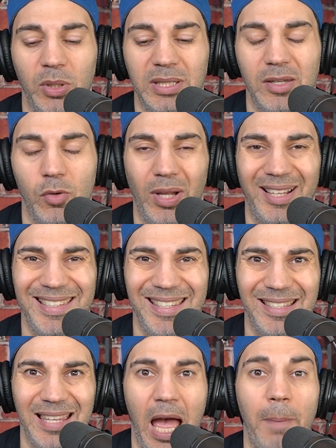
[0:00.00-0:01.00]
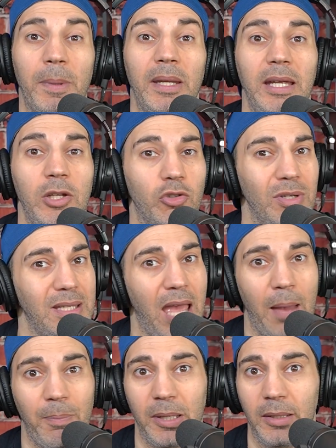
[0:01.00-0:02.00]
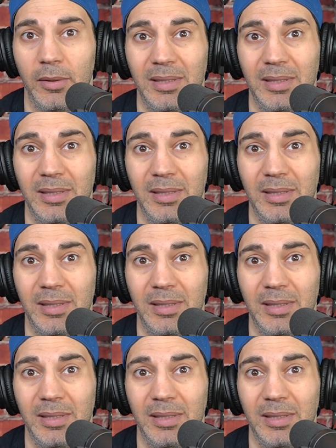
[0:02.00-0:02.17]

Cinderella seasons happen. Injuries happen.